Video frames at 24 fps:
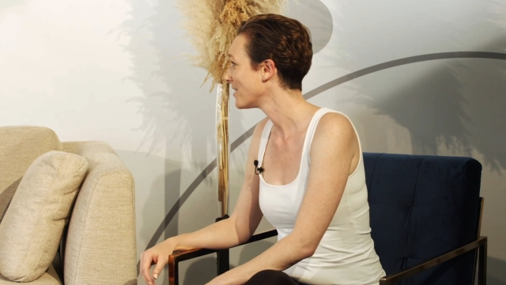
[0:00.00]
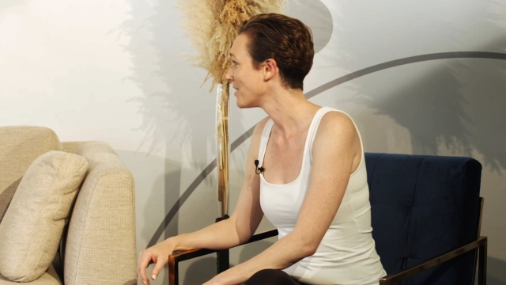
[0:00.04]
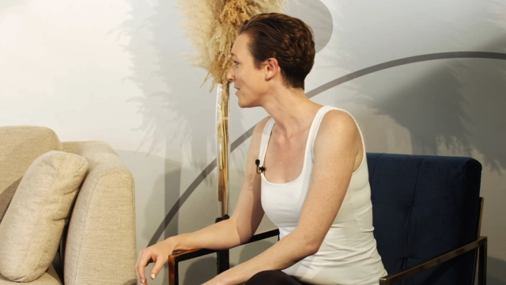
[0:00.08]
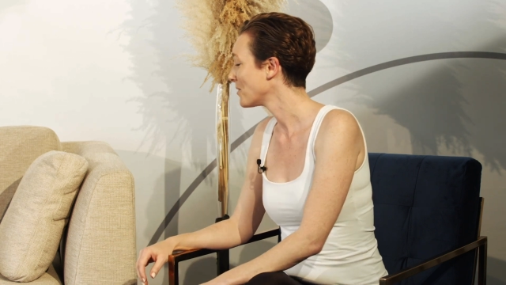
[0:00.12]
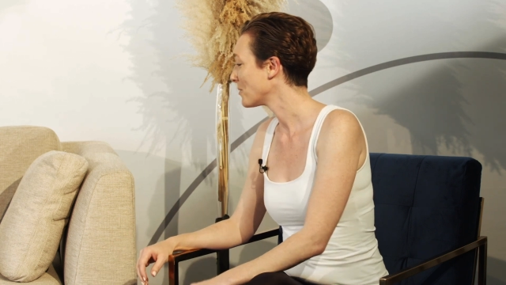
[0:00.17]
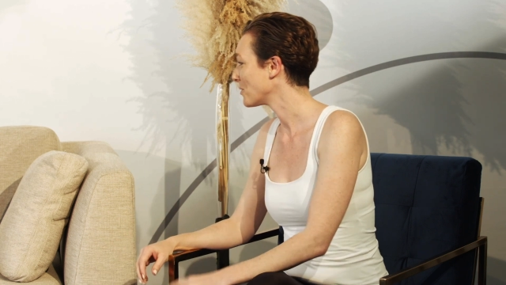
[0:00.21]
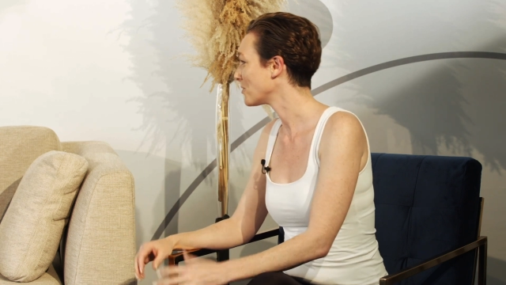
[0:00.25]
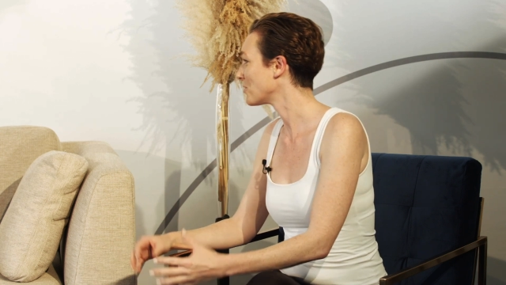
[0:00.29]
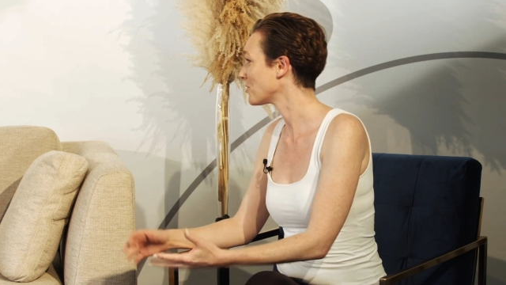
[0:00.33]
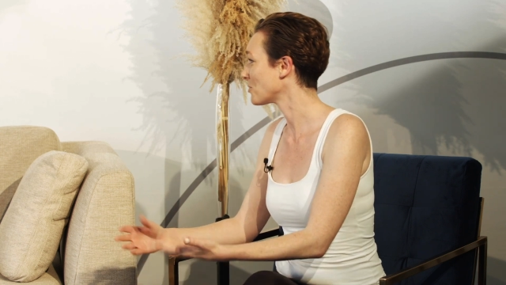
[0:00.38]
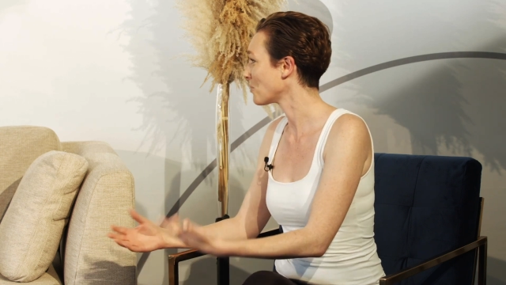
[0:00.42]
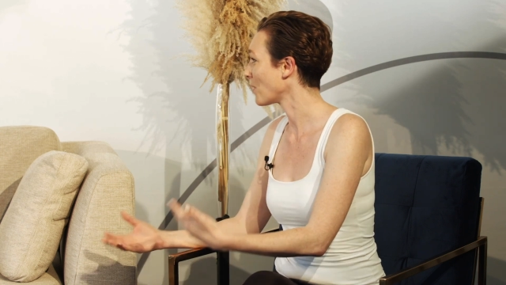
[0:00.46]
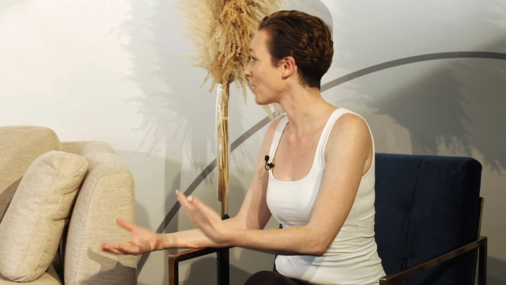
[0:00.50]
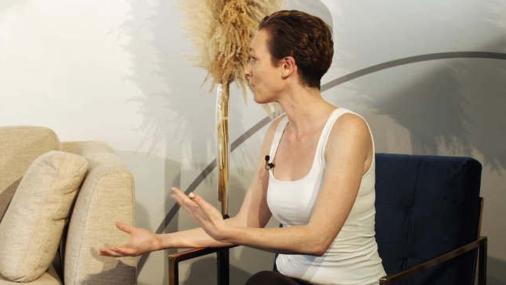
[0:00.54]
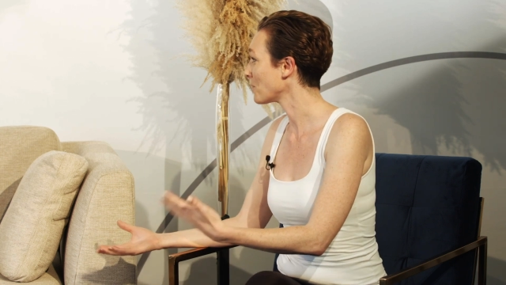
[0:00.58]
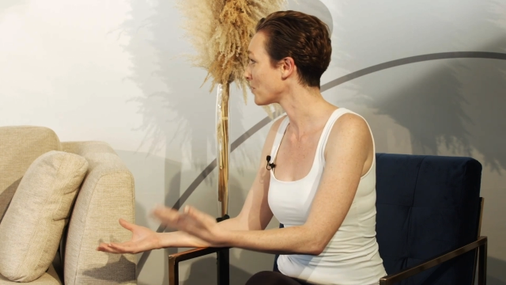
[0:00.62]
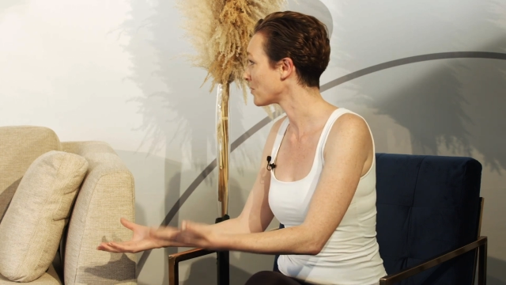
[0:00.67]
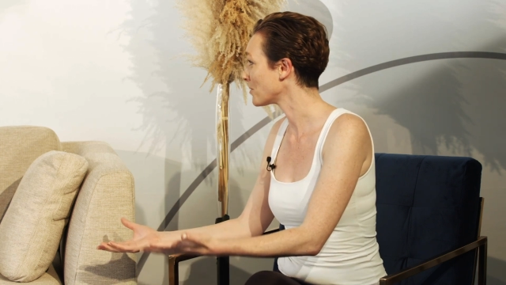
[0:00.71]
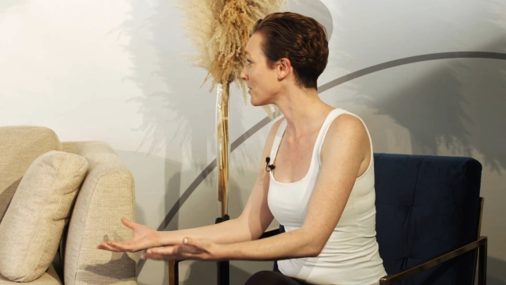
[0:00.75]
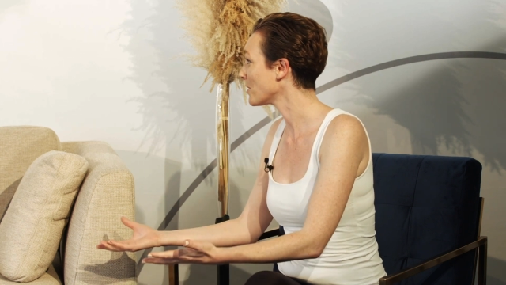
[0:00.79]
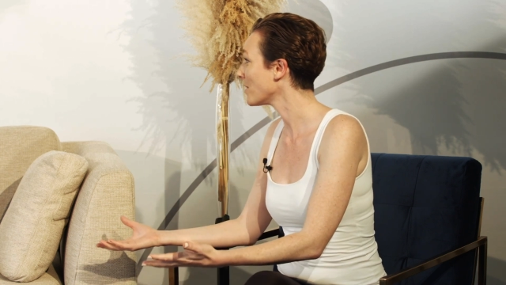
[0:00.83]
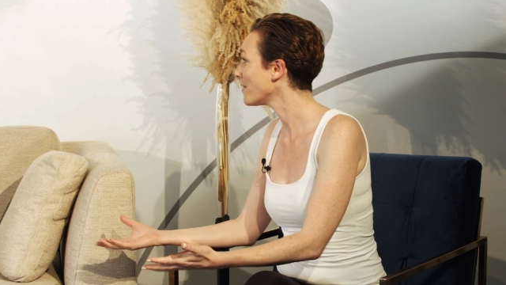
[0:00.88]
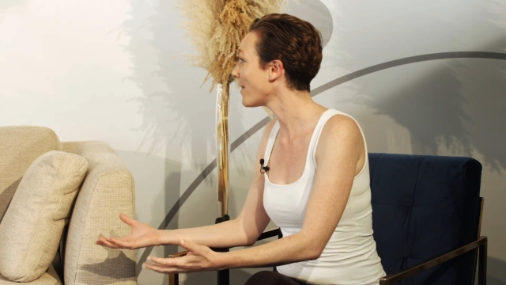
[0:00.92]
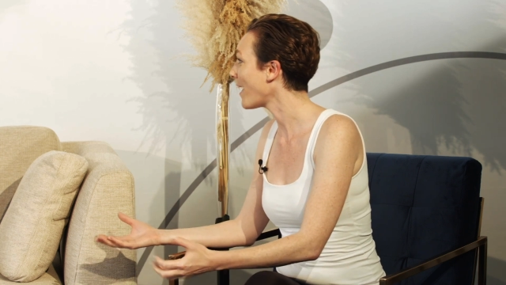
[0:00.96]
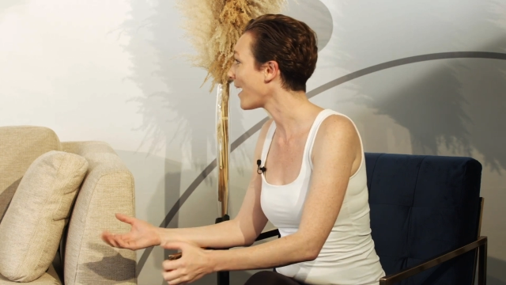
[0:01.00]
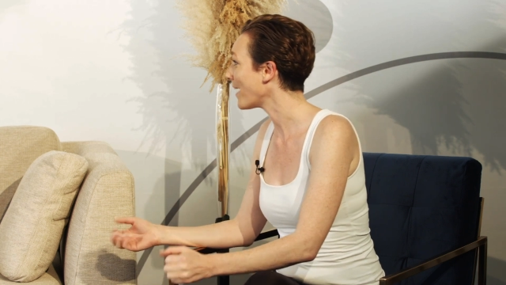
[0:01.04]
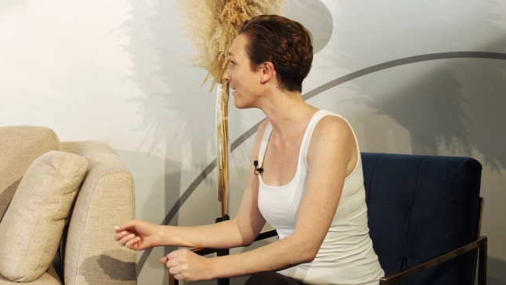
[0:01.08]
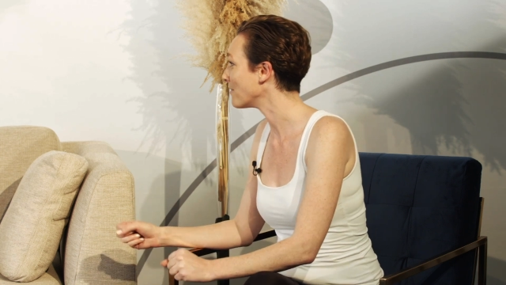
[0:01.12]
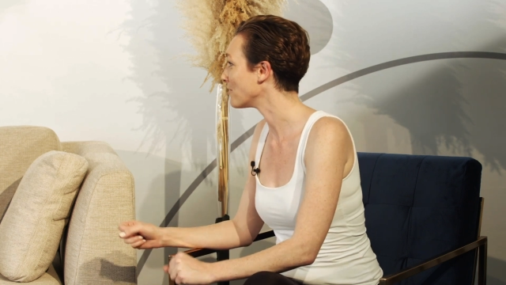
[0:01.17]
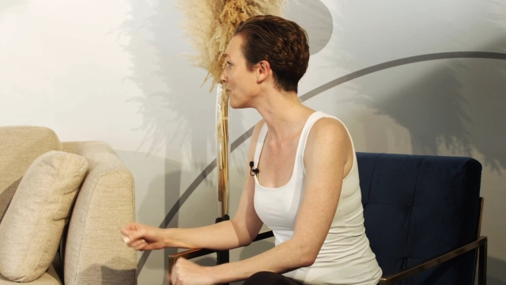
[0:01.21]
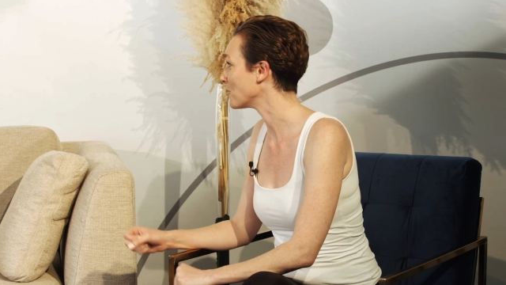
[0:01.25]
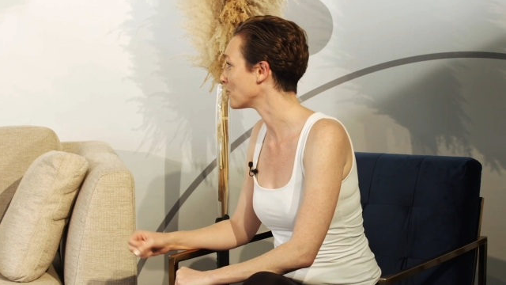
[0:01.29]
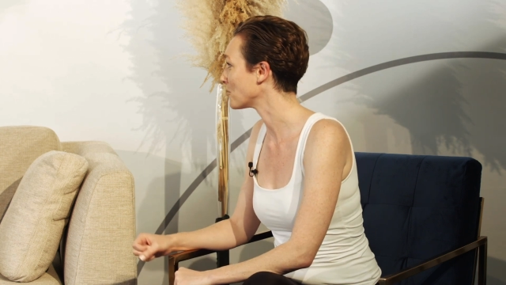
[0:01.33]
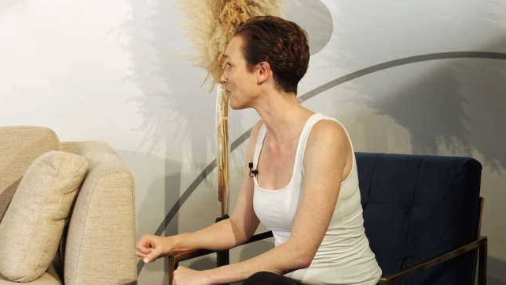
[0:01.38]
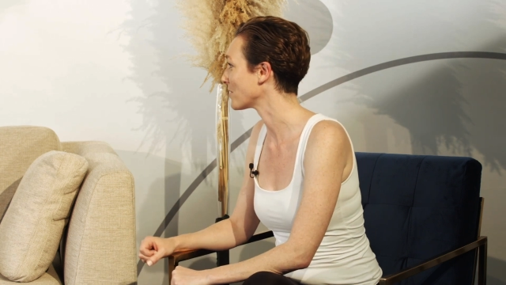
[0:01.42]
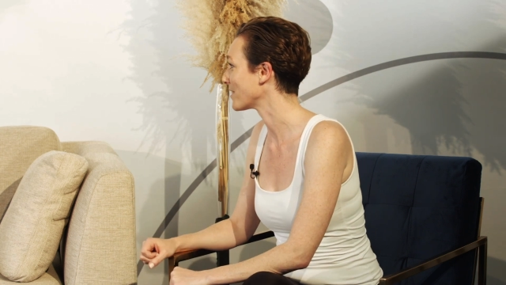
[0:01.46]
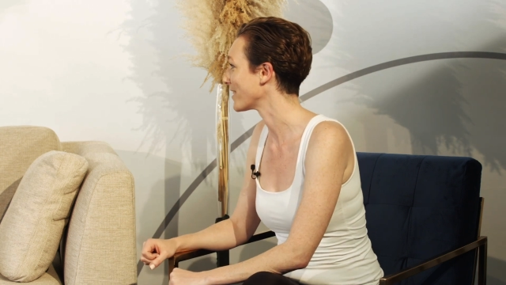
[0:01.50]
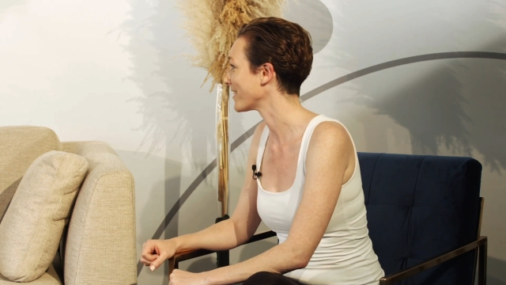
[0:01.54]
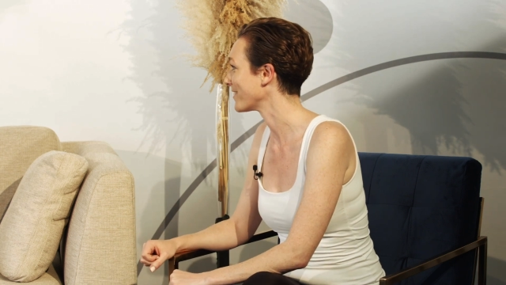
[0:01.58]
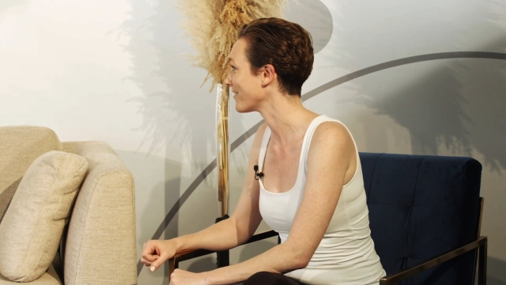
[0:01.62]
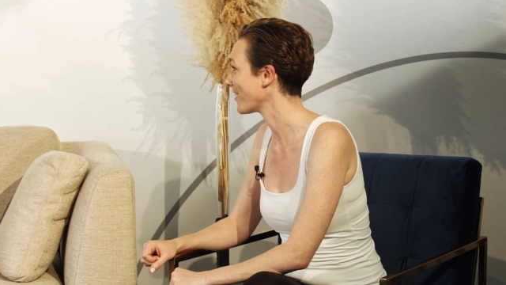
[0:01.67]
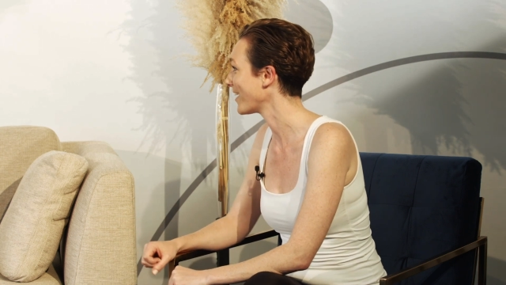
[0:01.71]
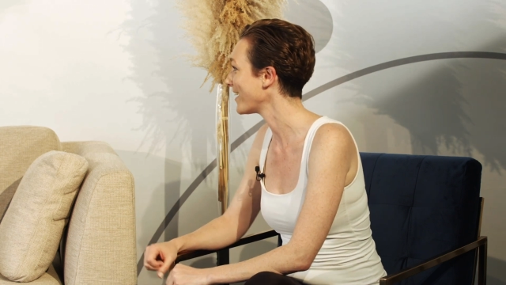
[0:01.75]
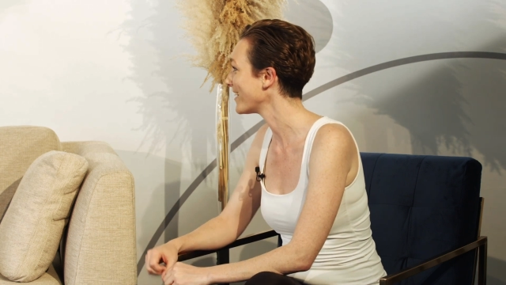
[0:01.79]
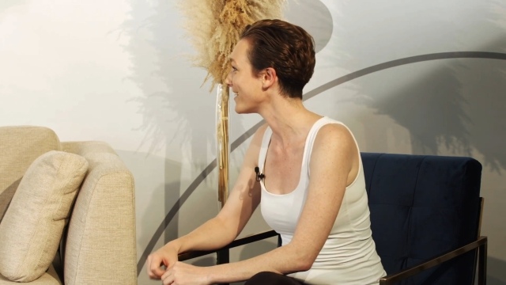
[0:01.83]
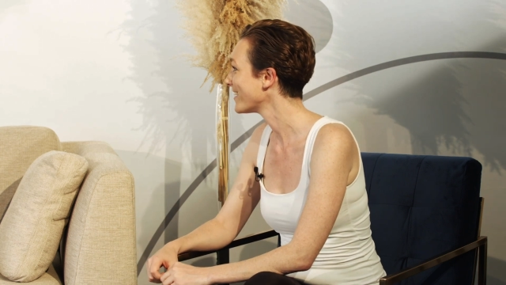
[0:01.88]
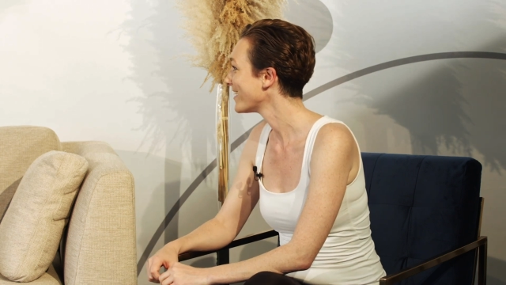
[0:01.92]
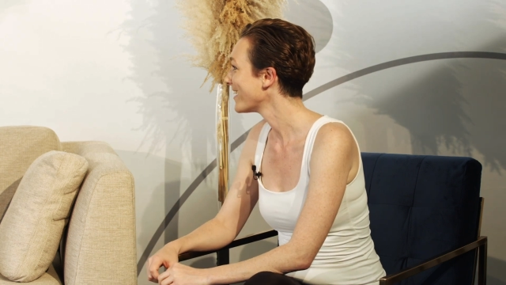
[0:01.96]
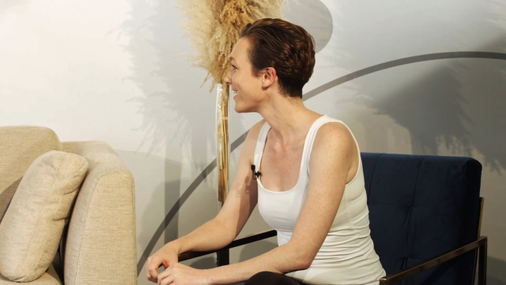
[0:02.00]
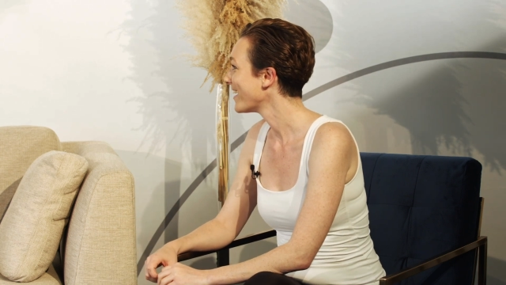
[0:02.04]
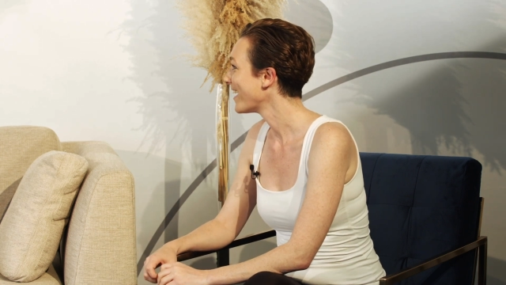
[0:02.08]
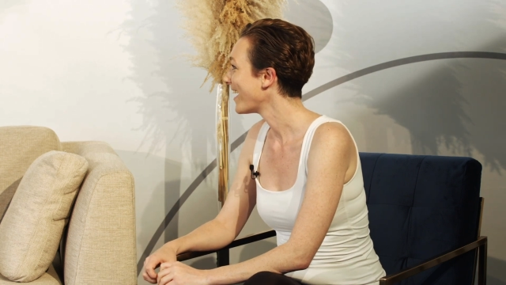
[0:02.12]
which is why we're still alive usually, right?